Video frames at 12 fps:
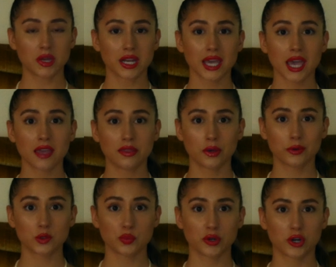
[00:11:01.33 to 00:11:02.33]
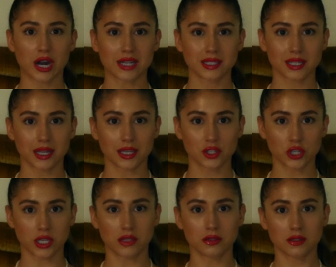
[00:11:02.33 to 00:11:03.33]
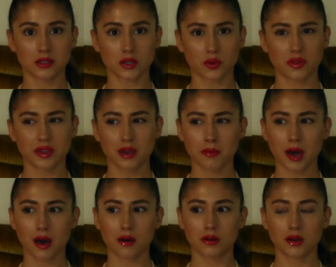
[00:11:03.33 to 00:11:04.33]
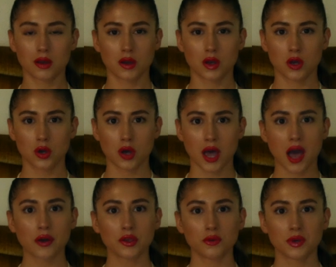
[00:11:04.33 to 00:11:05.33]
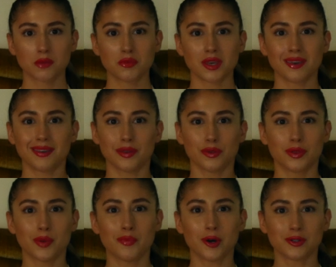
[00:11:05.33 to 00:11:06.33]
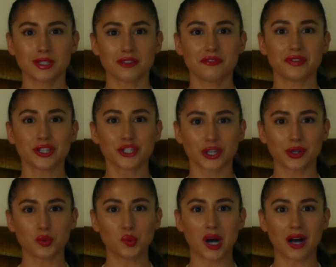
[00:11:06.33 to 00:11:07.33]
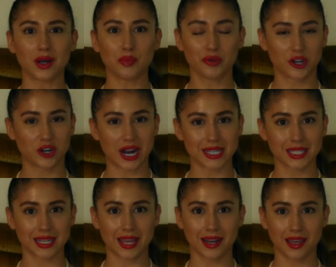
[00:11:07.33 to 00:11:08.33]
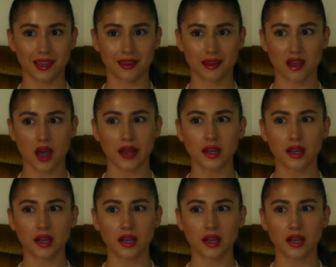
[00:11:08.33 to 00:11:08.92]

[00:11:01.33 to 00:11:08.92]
Mitigate those procrastinations. So think about how you can be the most efficient while procrastinating.